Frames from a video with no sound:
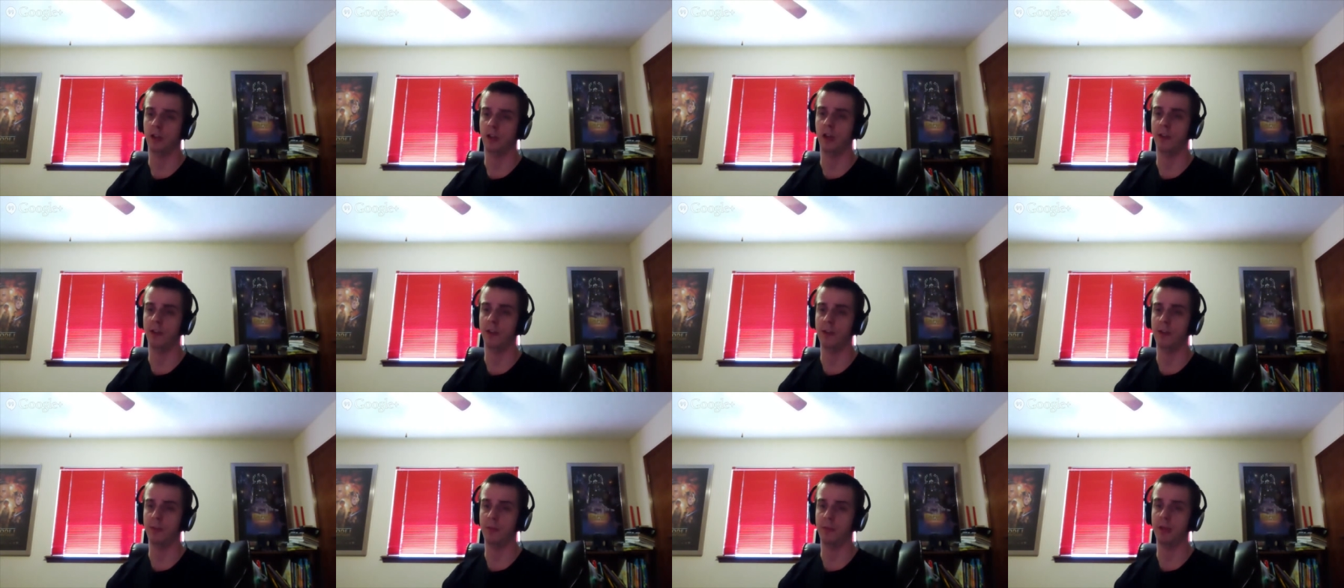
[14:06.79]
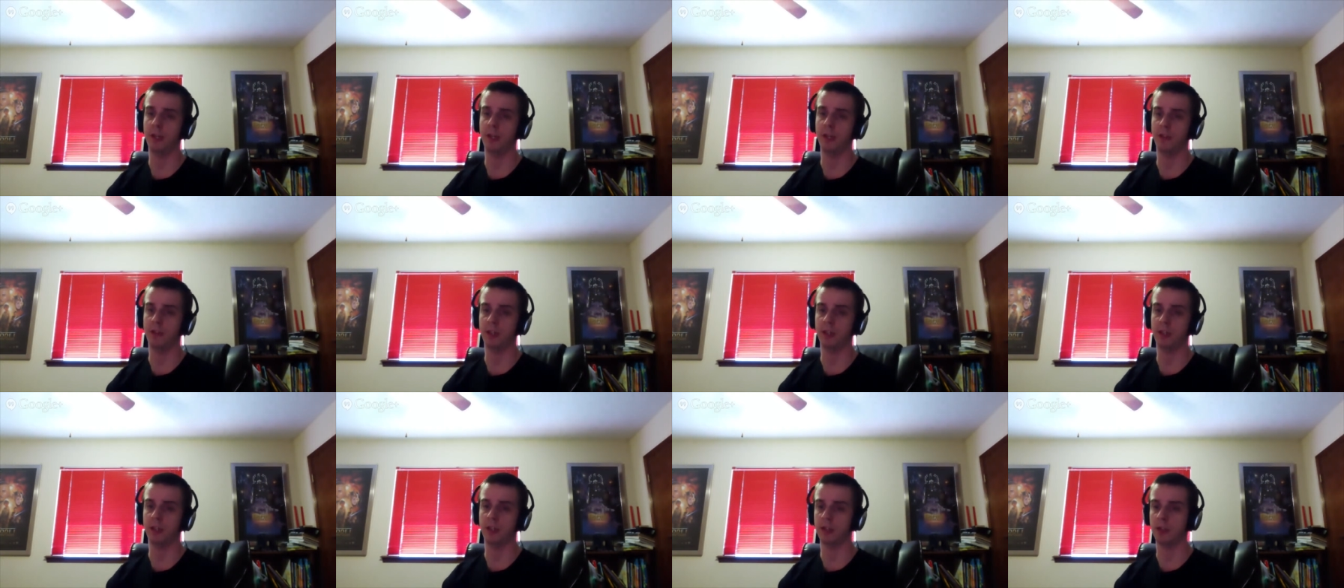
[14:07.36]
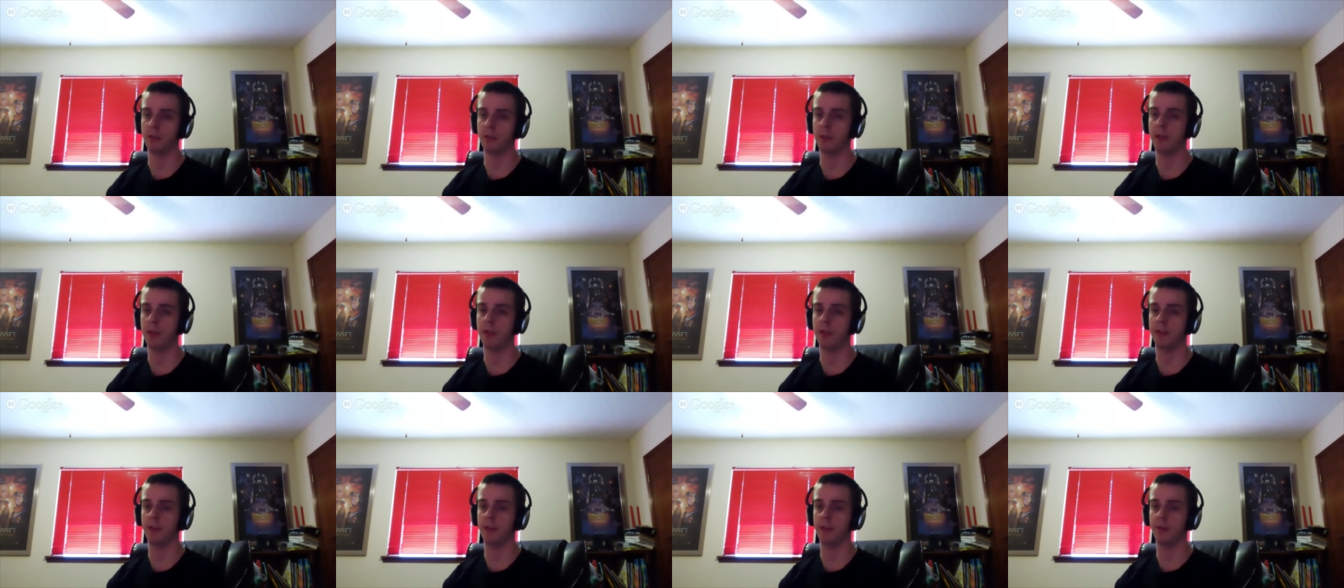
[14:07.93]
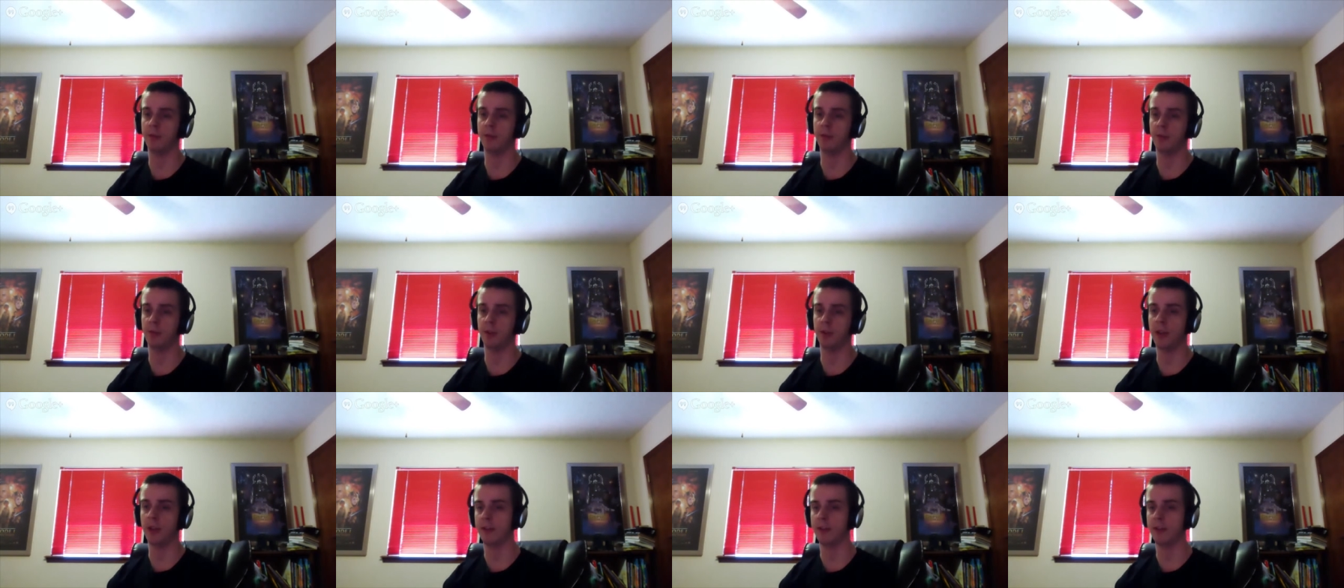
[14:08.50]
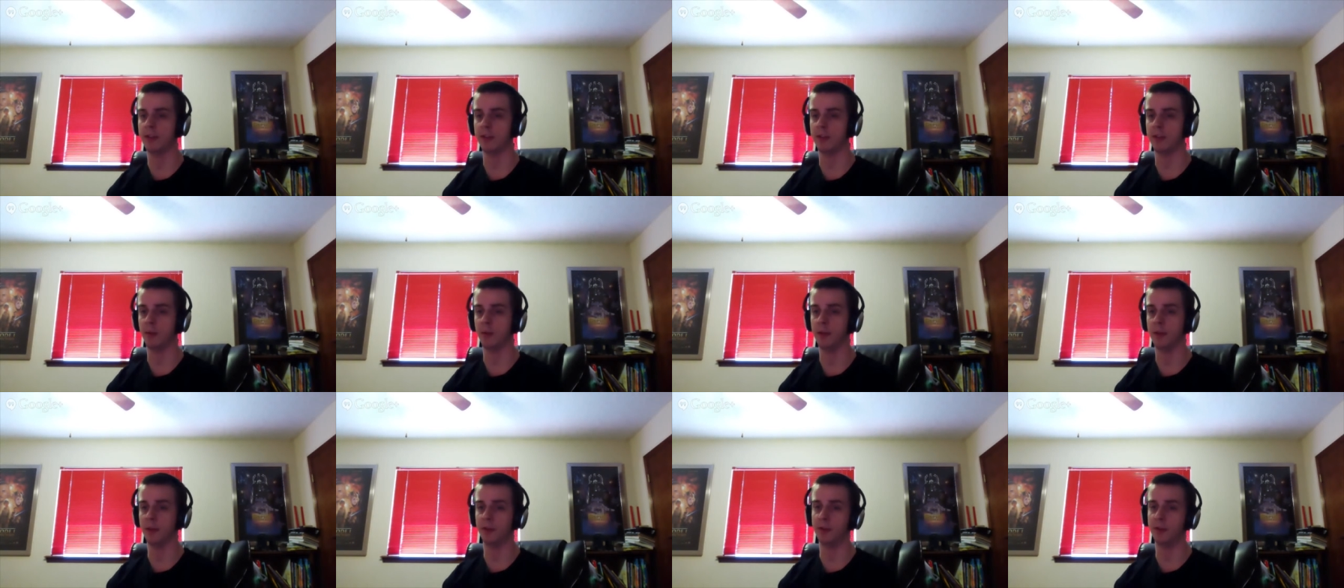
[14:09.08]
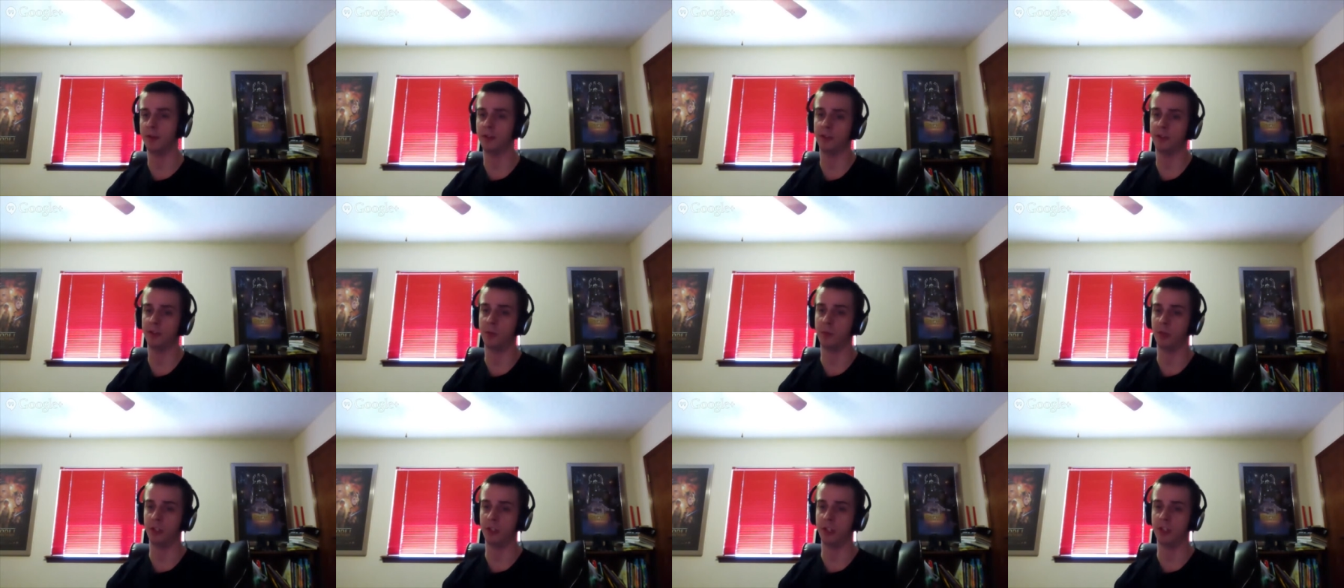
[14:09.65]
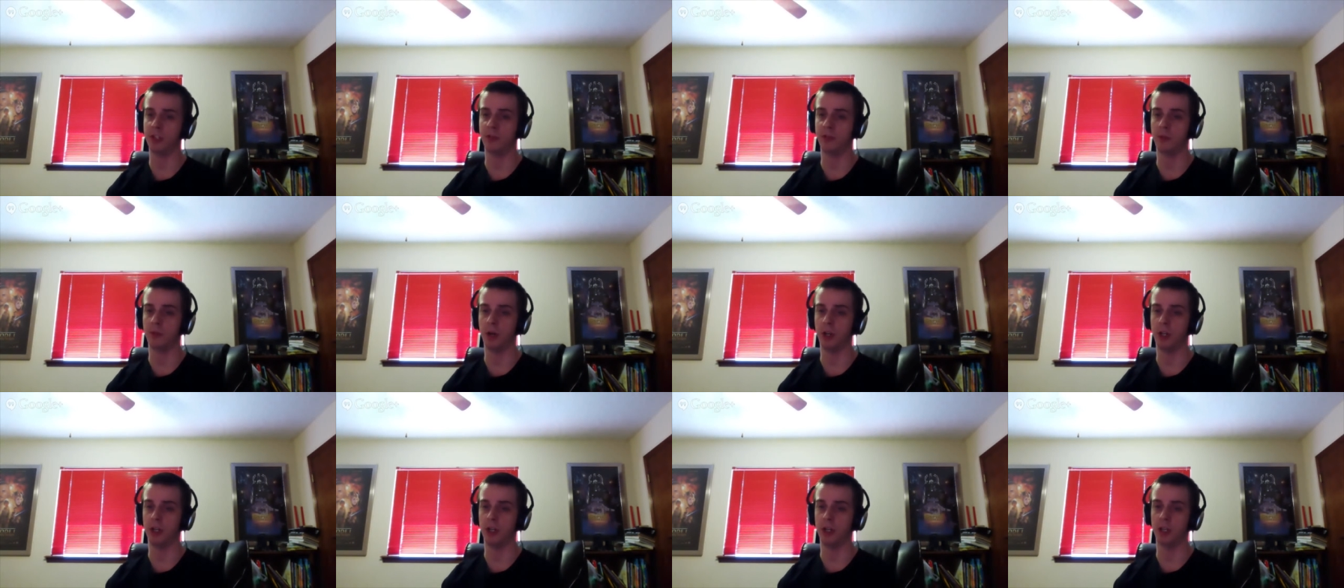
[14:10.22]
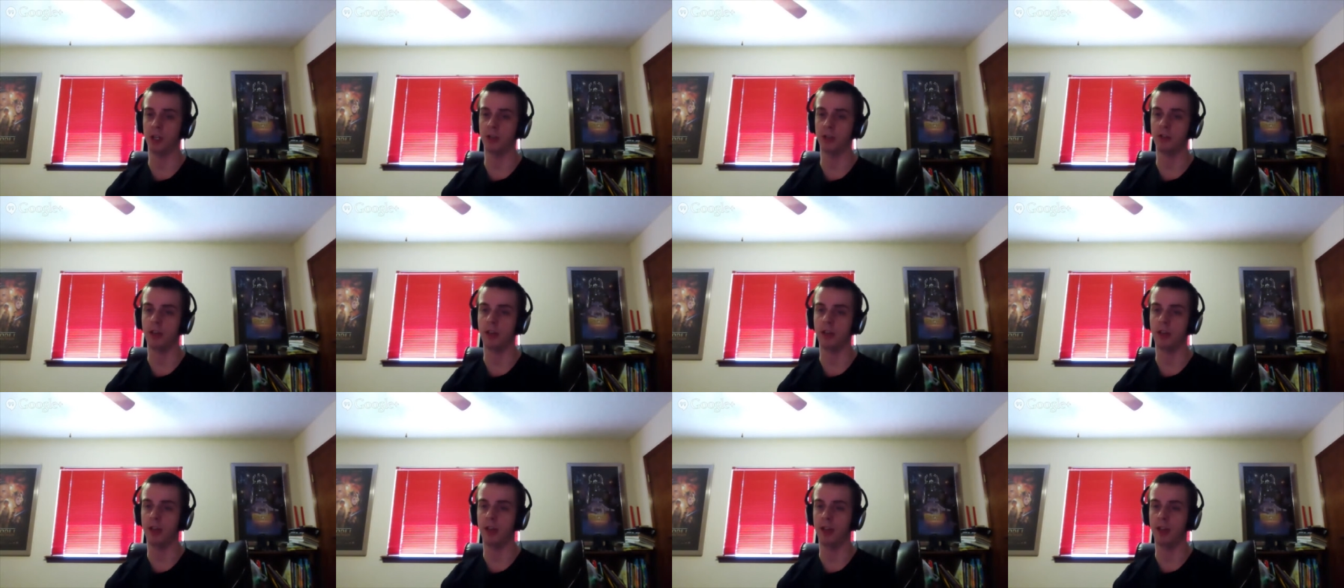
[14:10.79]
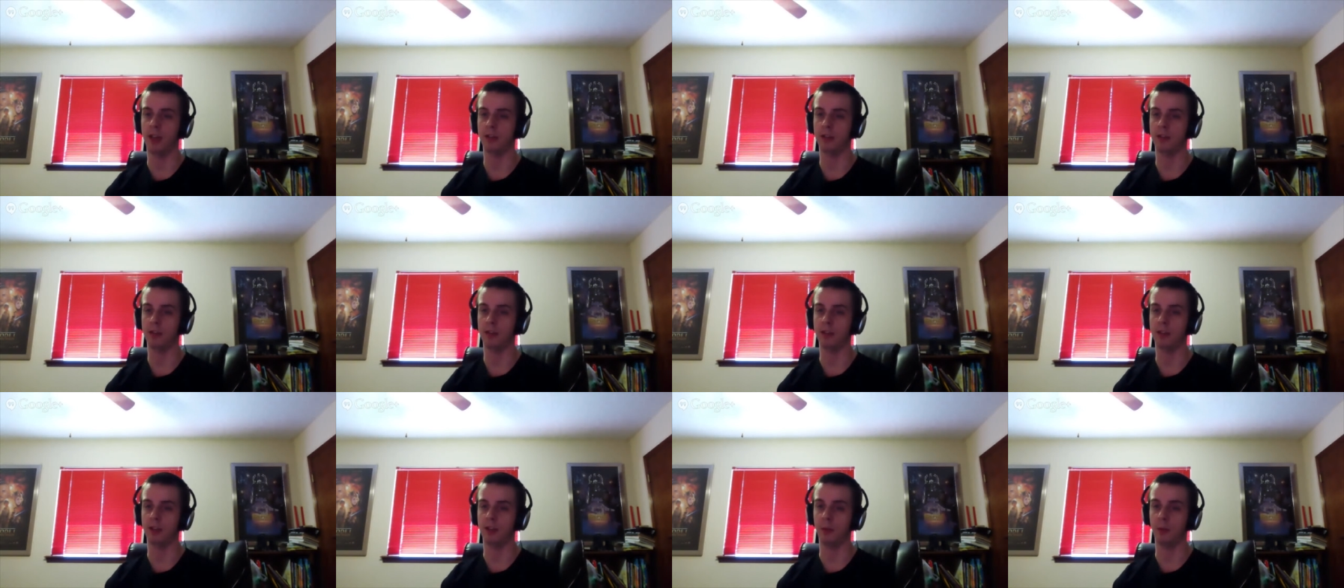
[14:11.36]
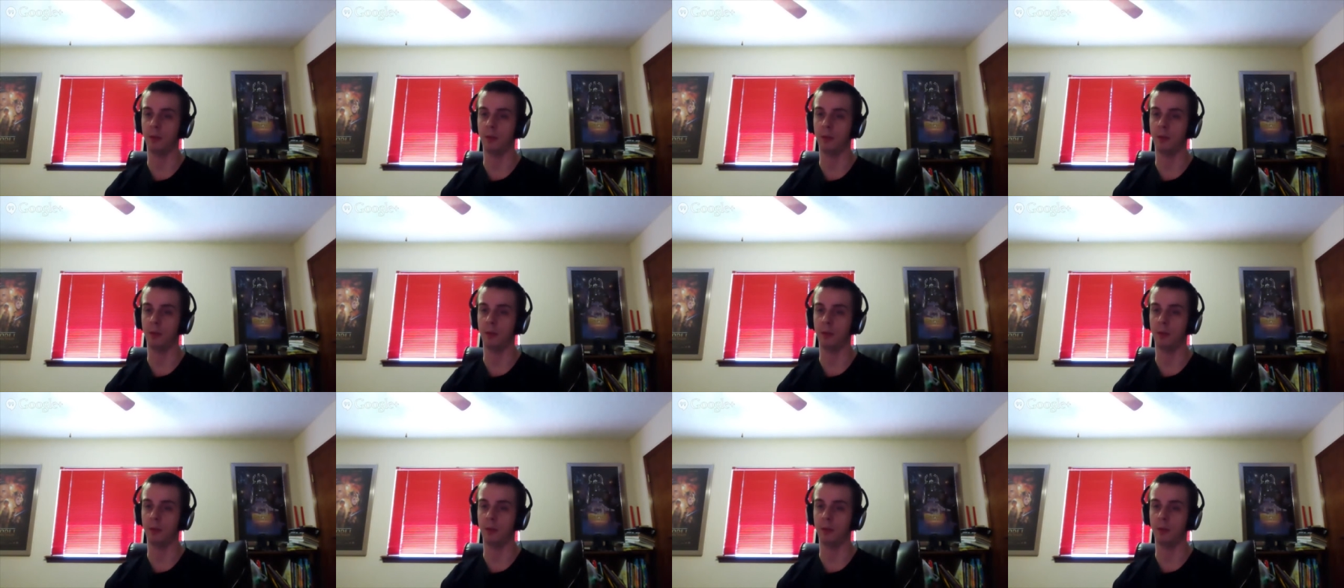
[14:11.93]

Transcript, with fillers: all that money that you're going to pay them for a license, why don't you just put it into marketing? And you know,